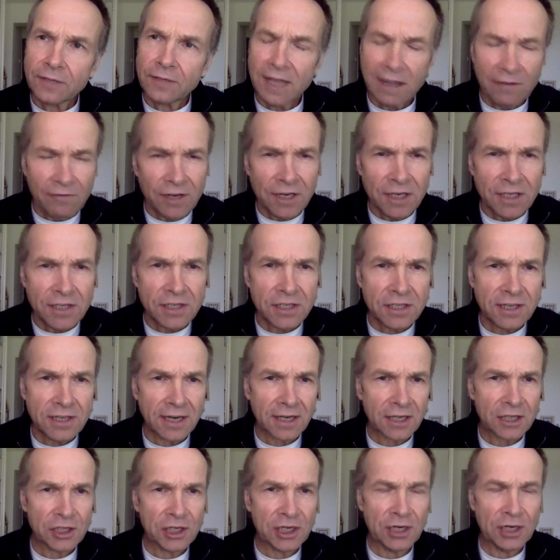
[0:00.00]
The evidence is
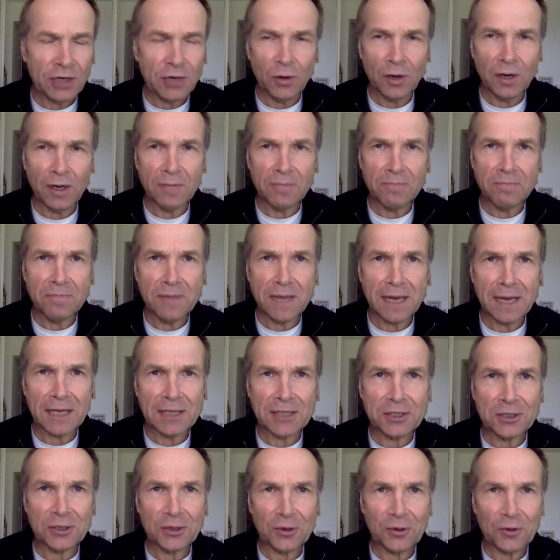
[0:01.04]
actually quite
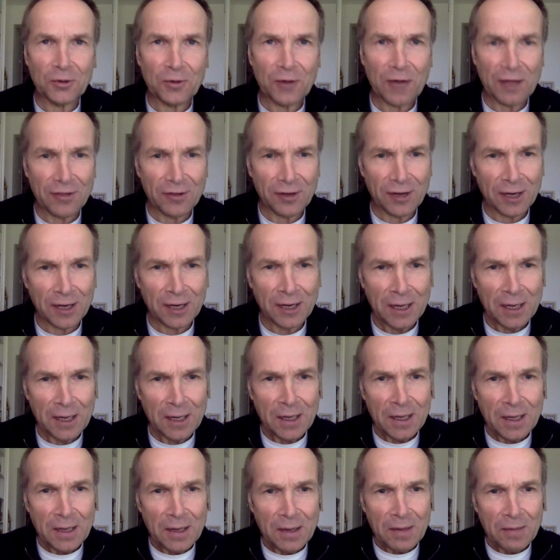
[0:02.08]
mixed on whether
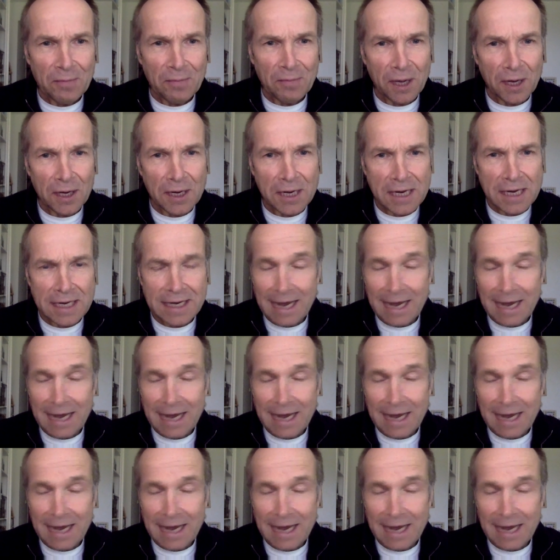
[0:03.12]
money